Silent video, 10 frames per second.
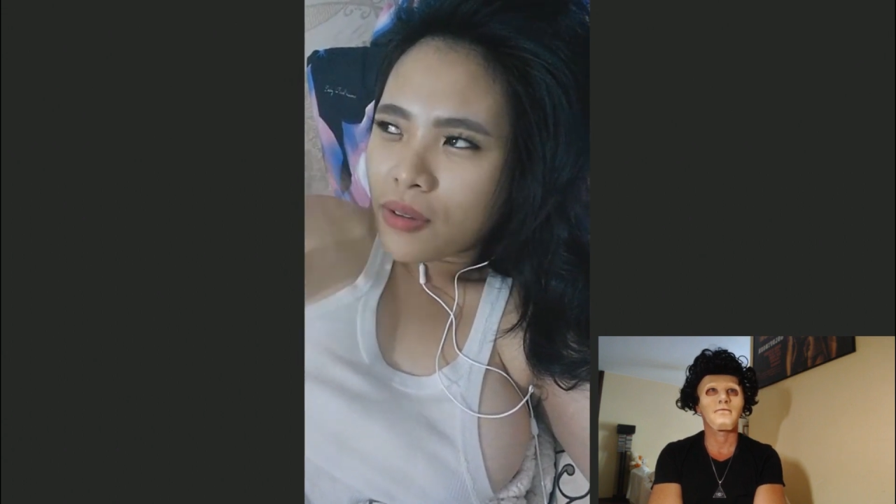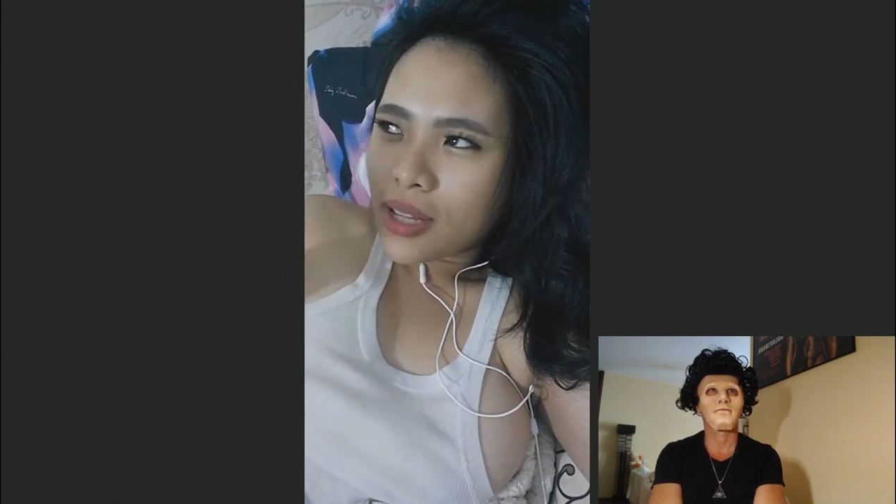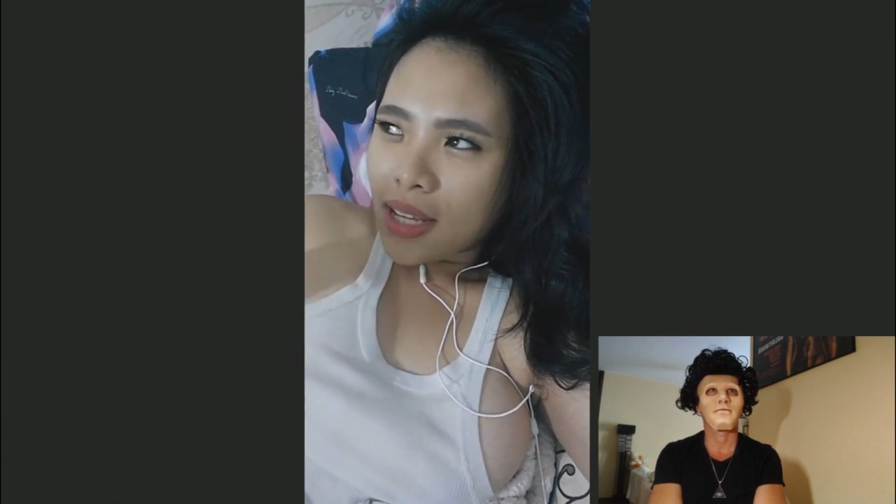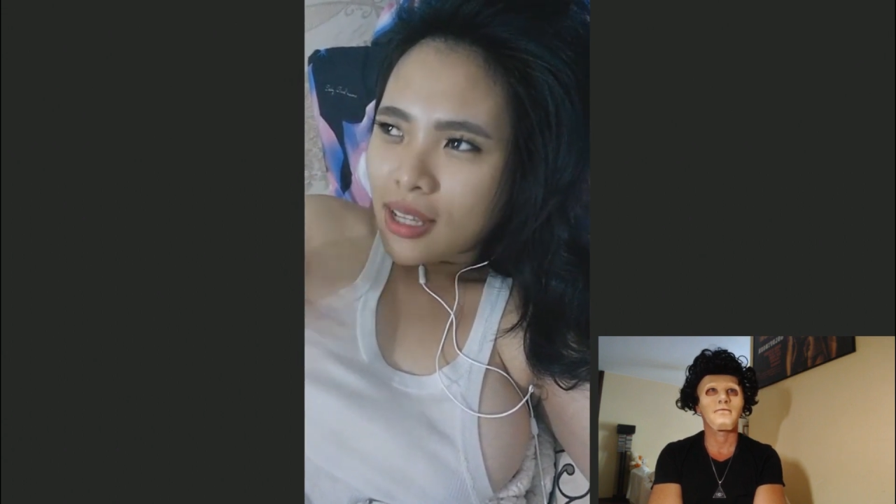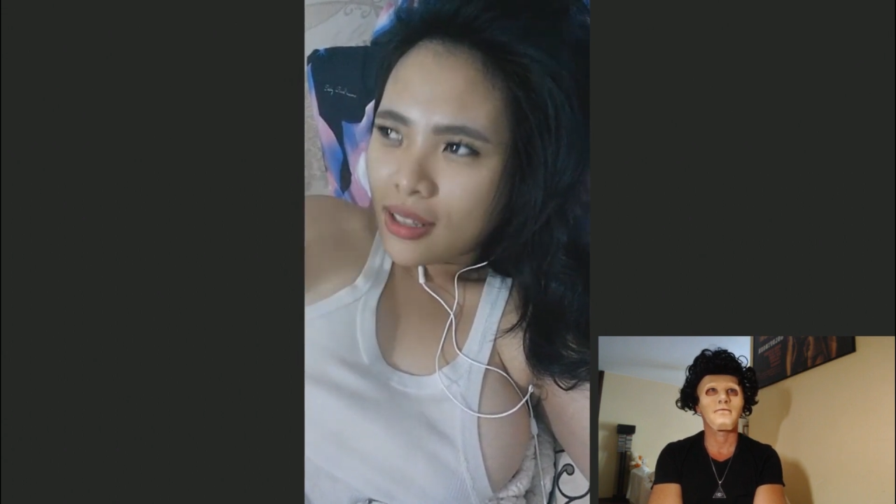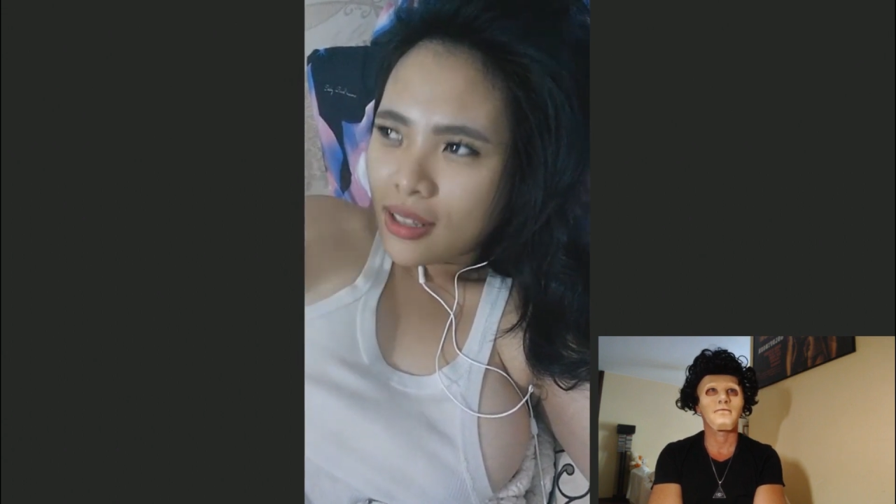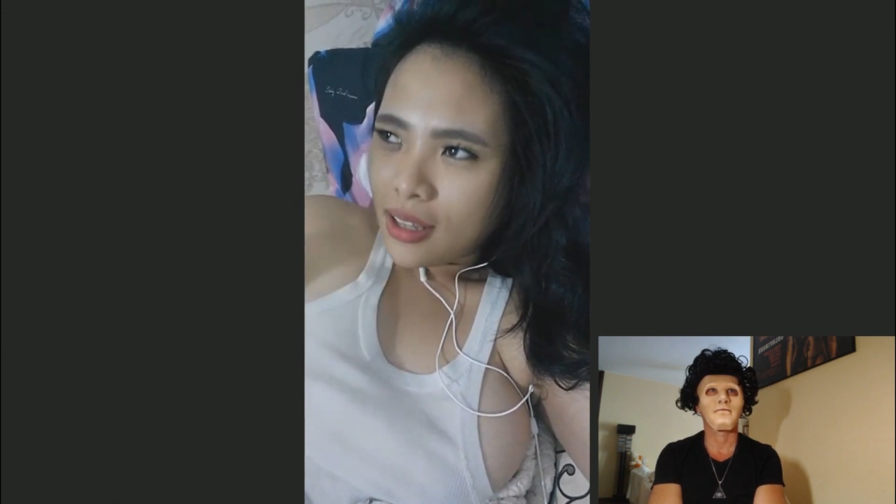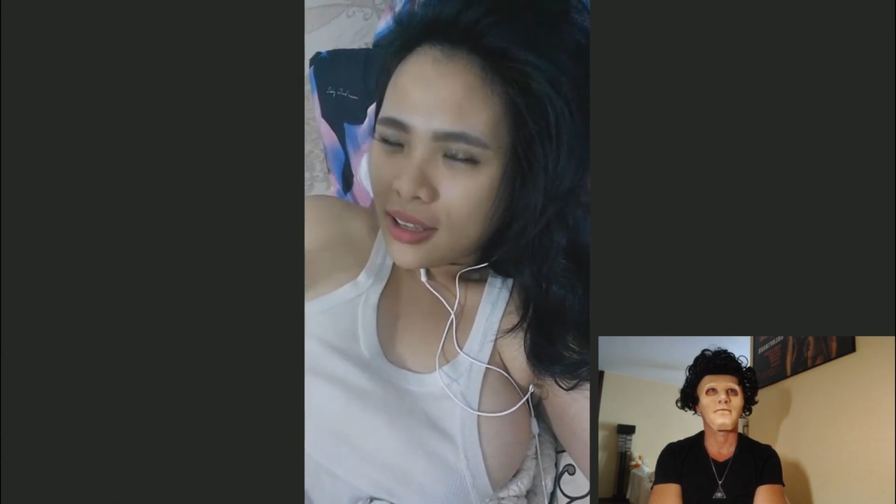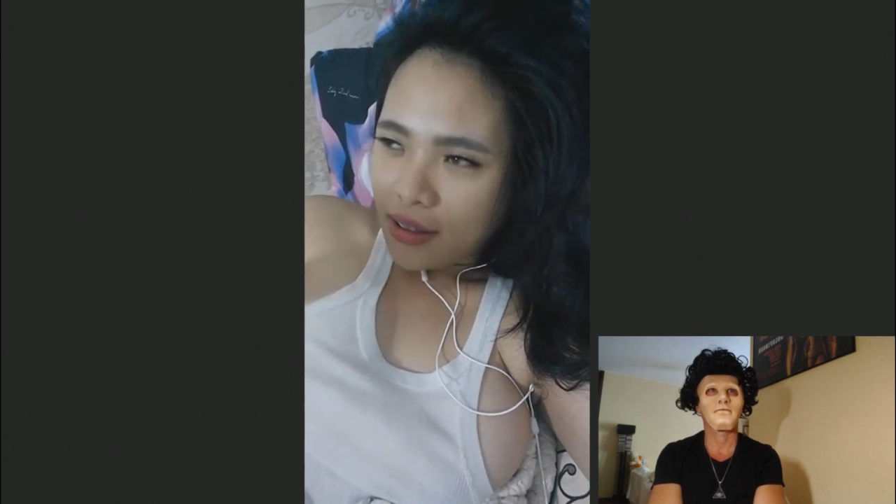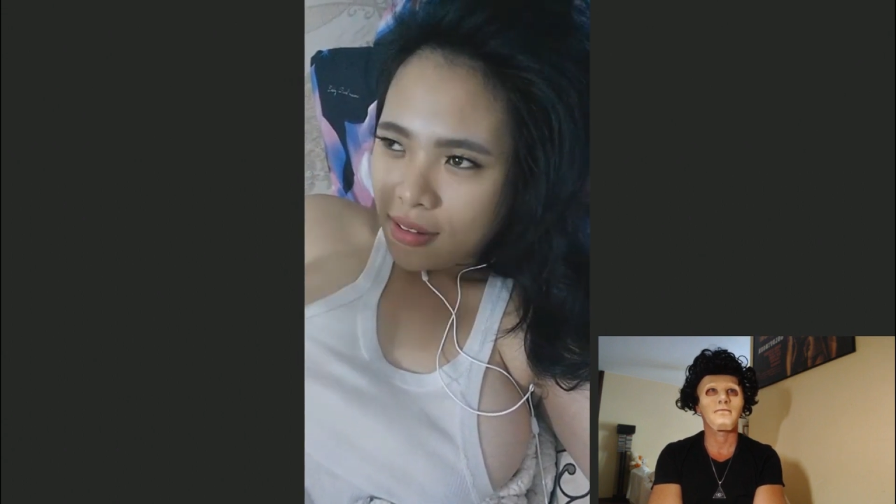really
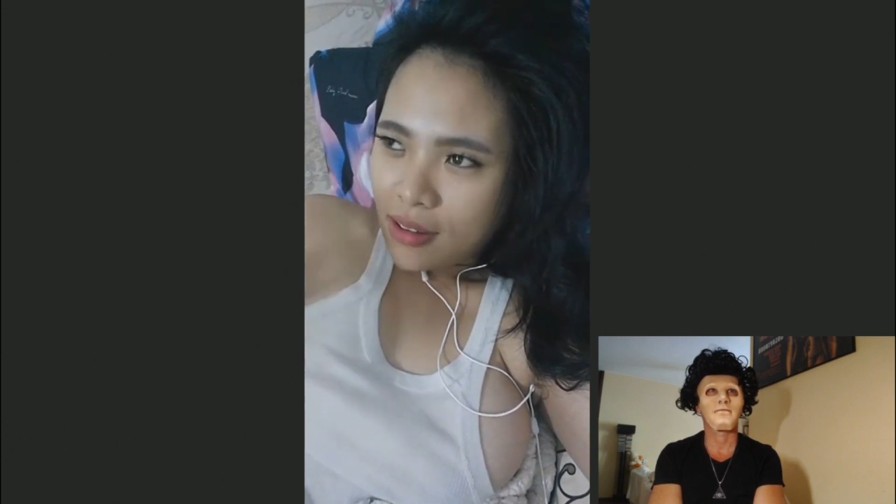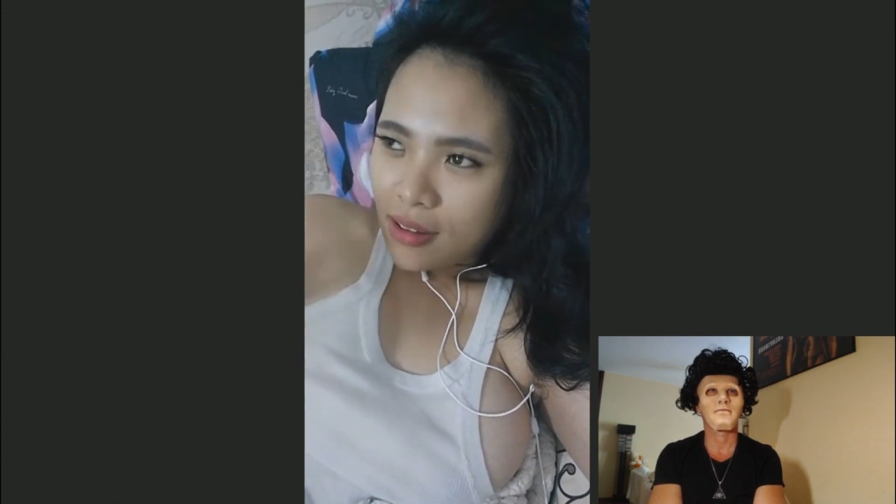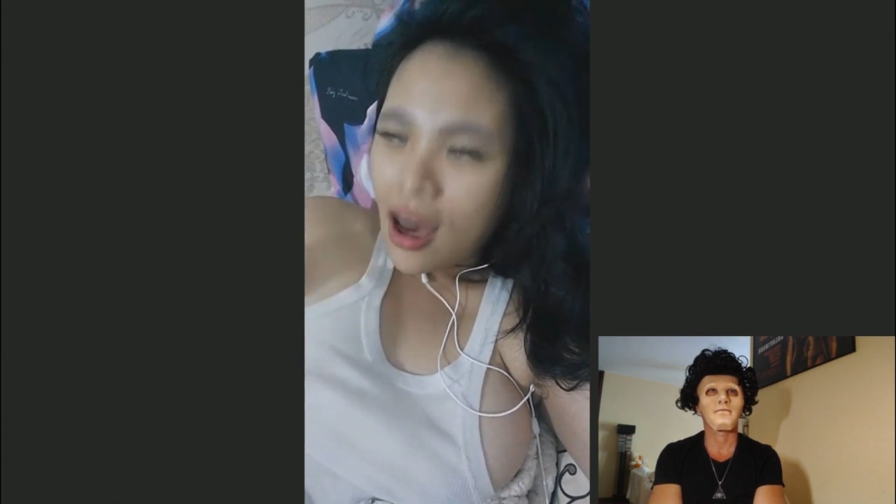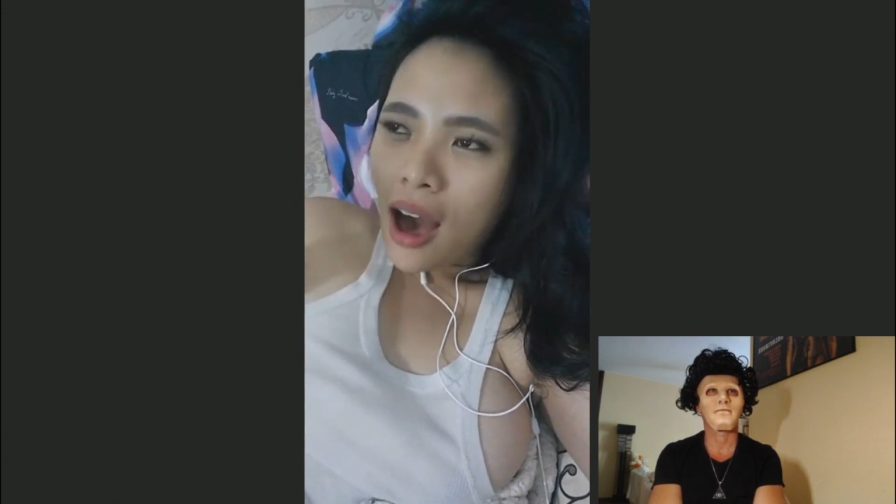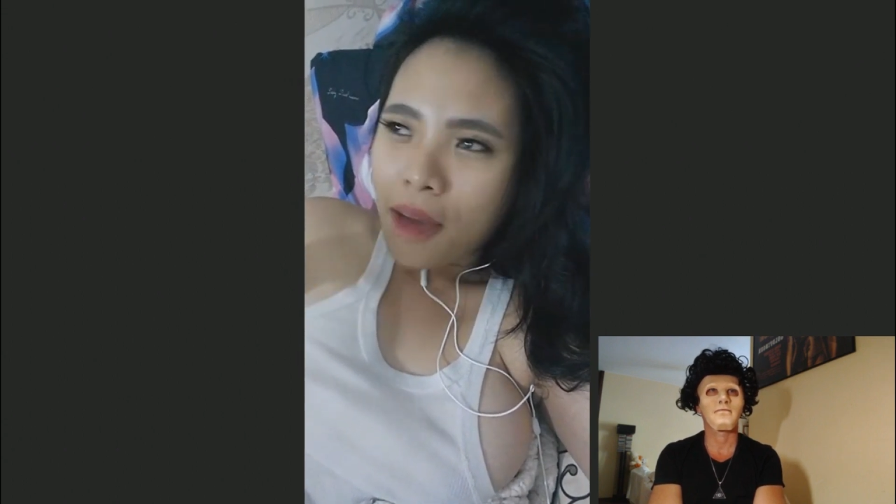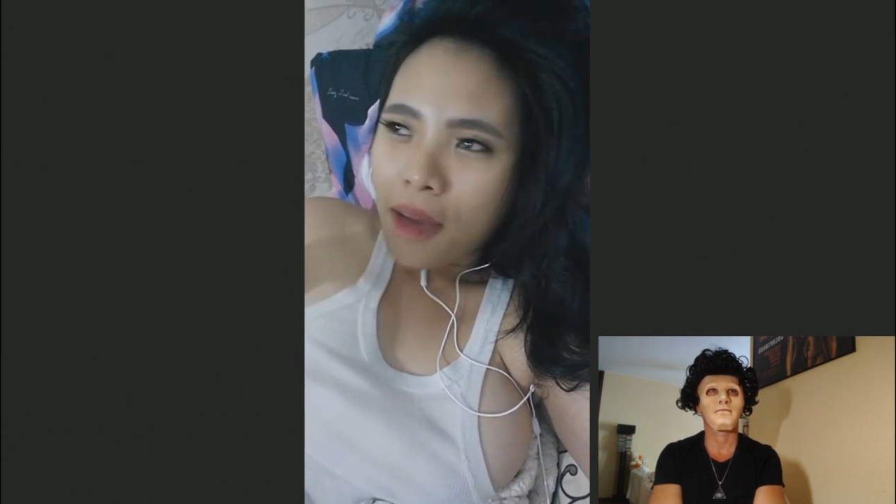like a high